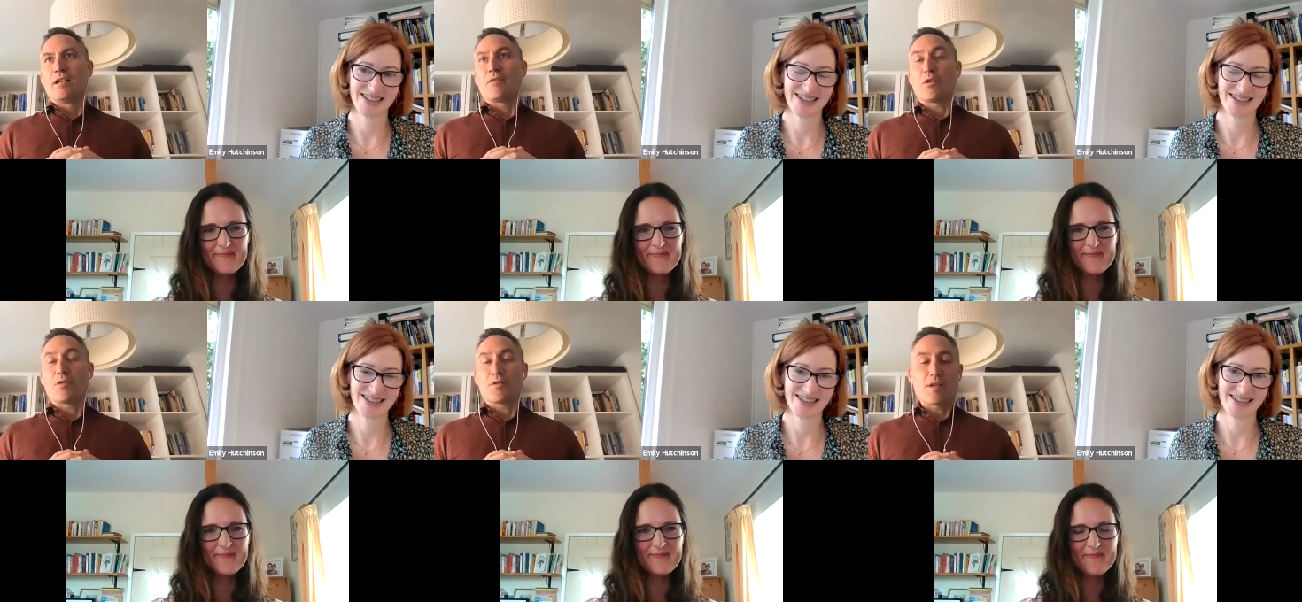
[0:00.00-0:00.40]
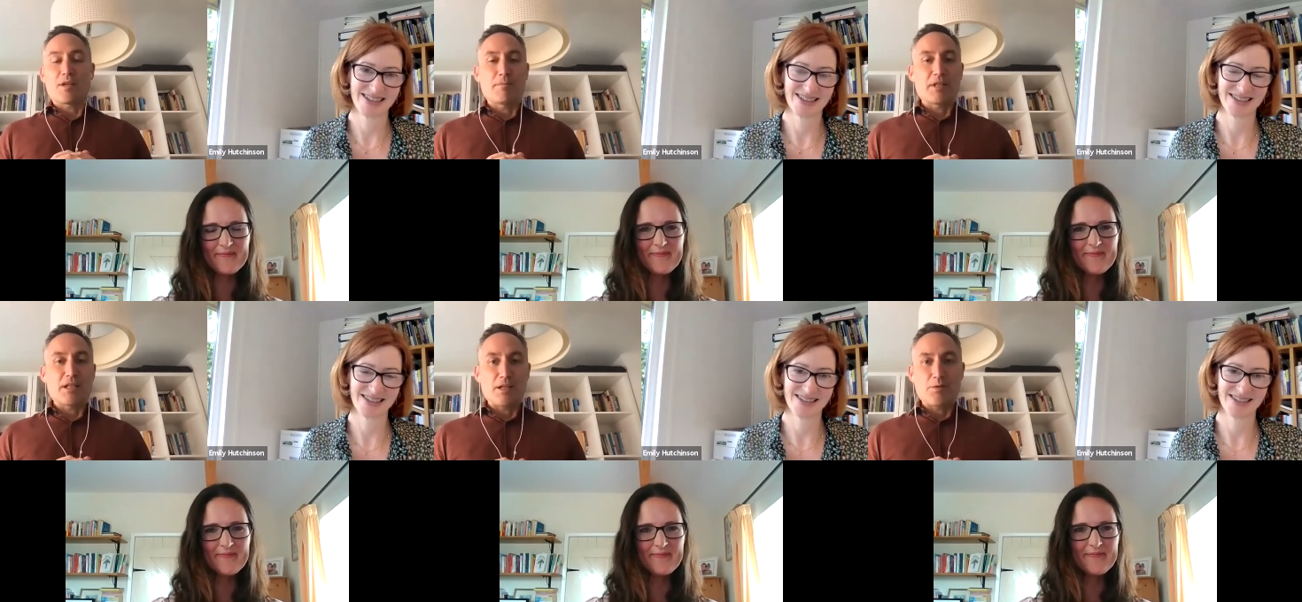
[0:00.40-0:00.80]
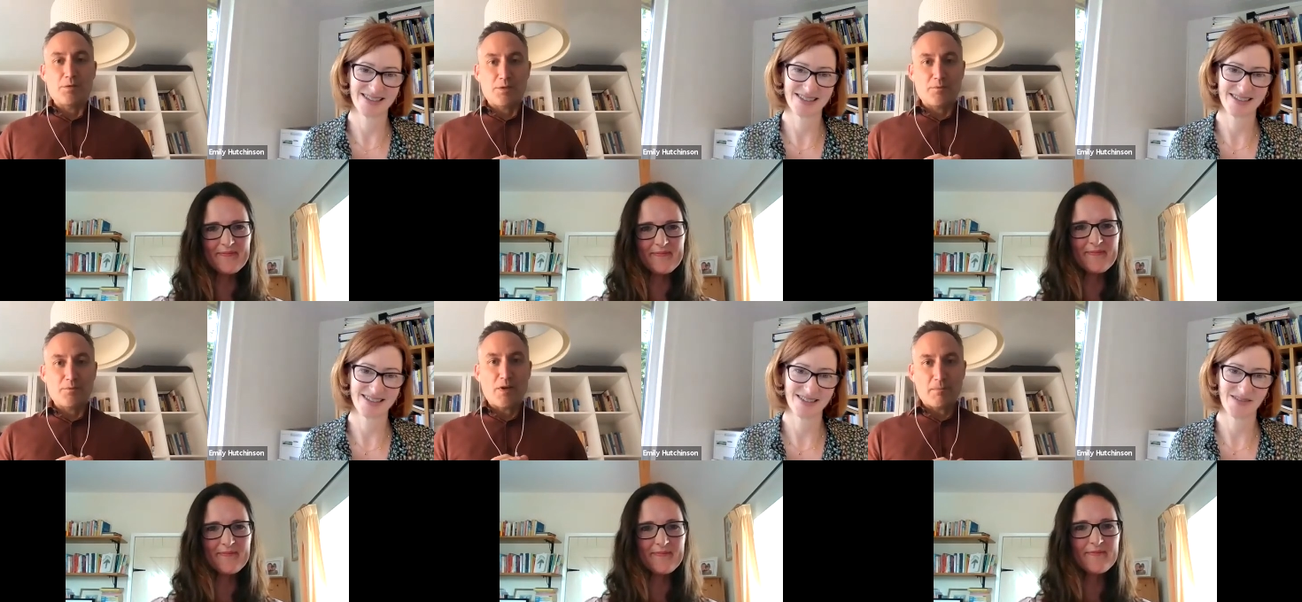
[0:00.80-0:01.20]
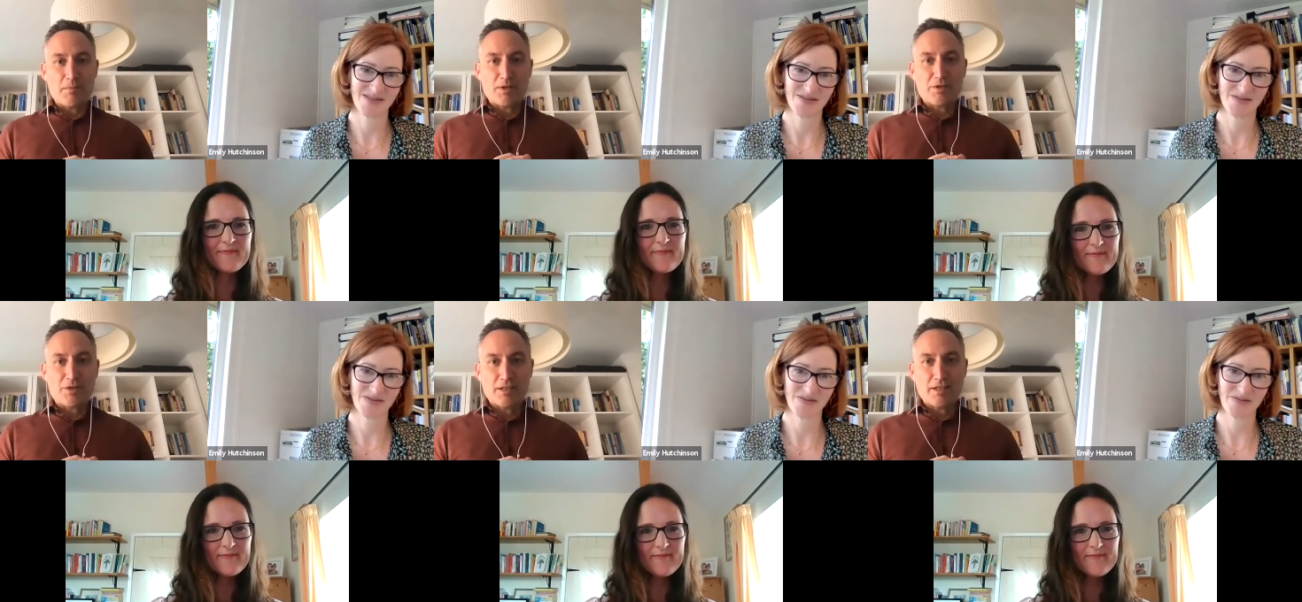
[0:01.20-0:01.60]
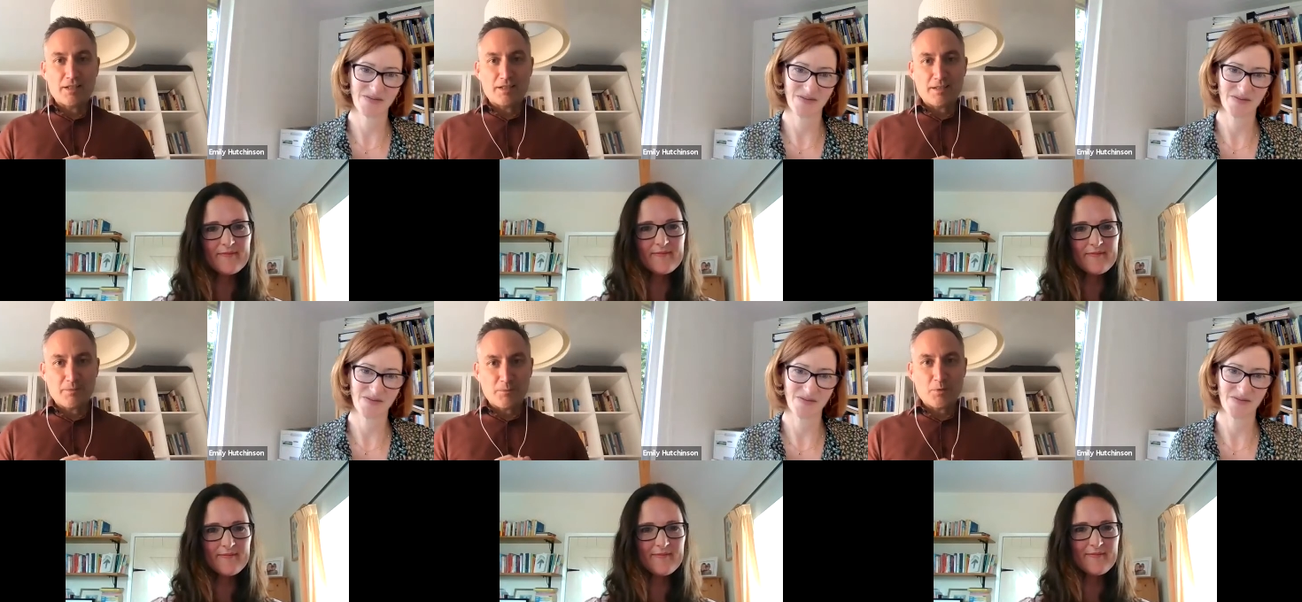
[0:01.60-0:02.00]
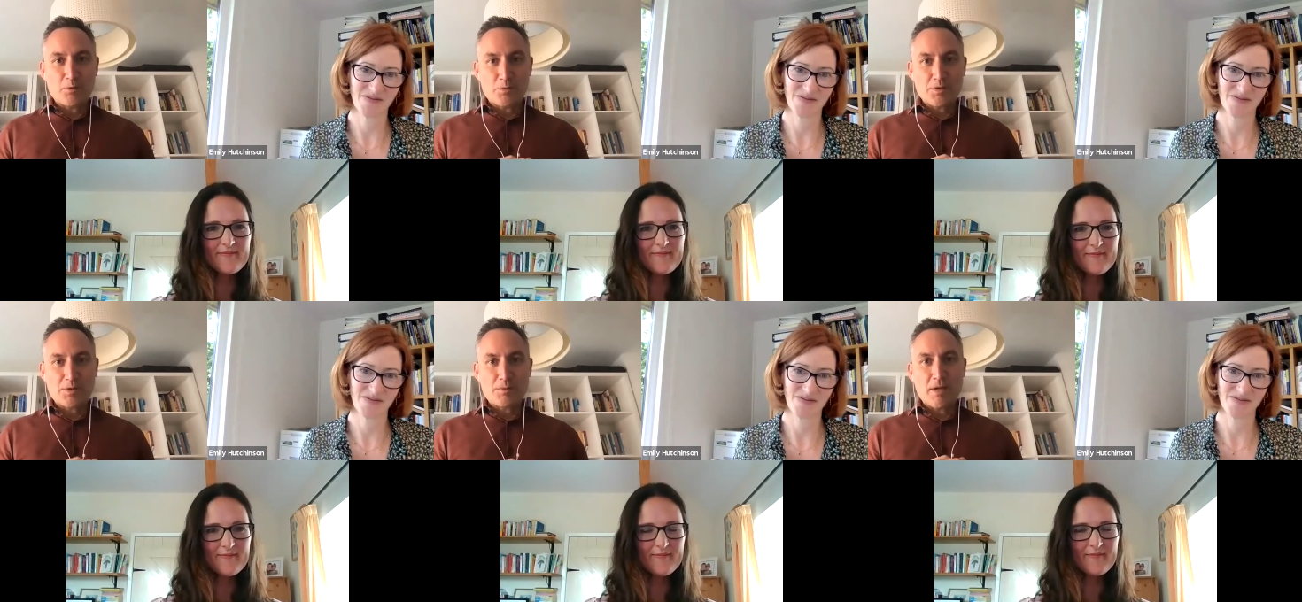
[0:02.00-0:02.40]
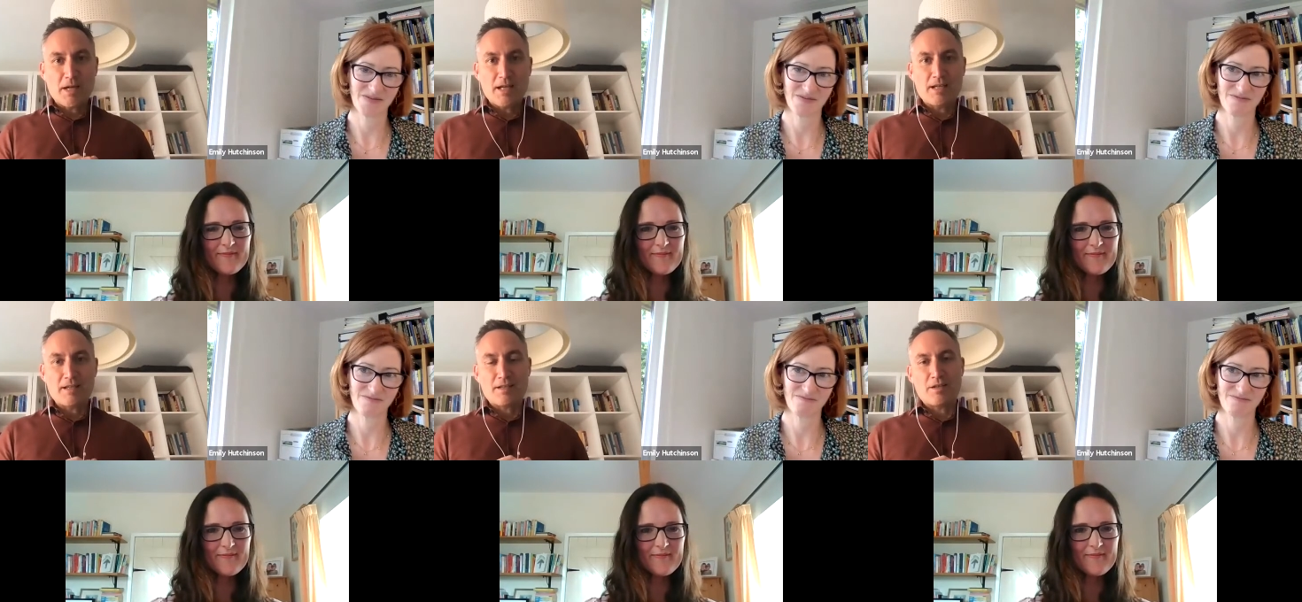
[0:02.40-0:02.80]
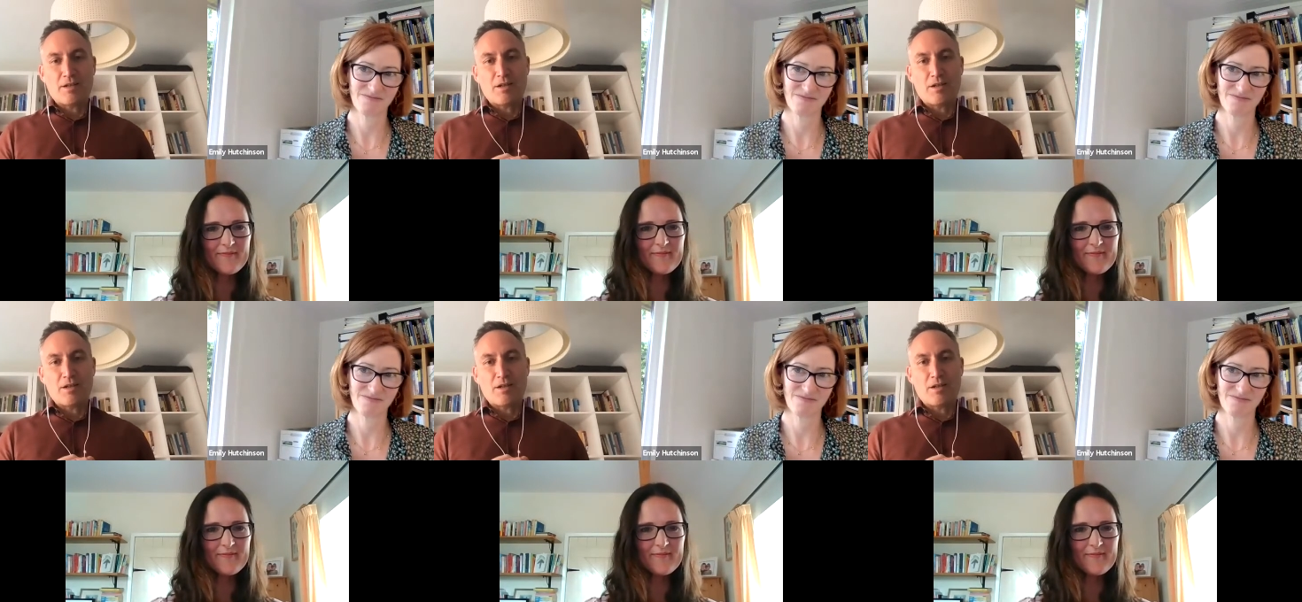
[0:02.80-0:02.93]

Speaker 1: you've got somebody who's very much in a difficult space,